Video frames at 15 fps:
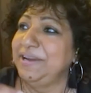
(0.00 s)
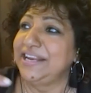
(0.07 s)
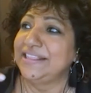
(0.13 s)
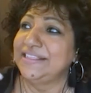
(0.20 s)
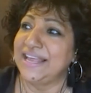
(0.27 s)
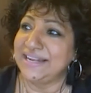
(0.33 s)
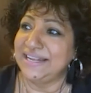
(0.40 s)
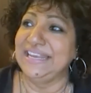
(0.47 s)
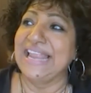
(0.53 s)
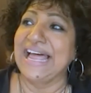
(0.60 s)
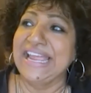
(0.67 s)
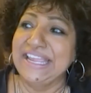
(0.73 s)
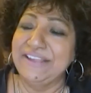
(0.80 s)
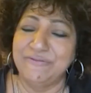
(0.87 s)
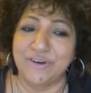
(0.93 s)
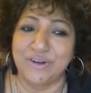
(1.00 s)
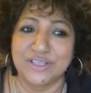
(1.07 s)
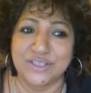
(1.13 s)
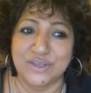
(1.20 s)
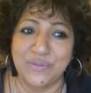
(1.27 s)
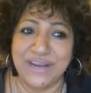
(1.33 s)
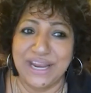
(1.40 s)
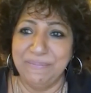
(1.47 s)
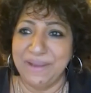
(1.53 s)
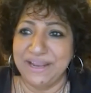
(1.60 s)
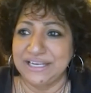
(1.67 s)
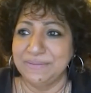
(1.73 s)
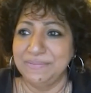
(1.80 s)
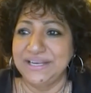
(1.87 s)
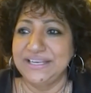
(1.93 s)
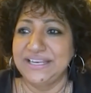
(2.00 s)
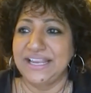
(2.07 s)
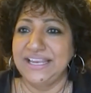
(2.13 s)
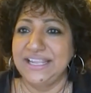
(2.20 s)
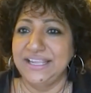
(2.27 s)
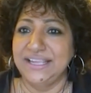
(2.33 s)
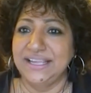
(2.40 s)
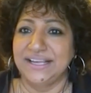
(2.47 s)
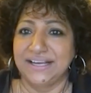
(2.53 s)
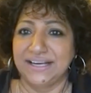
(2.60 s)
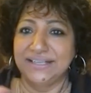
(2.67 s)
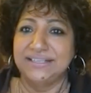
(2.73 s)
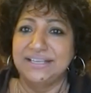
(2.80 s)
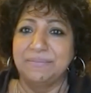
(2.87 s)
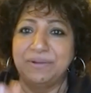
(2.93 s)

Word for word: did that live also. When I met him in Delhi, and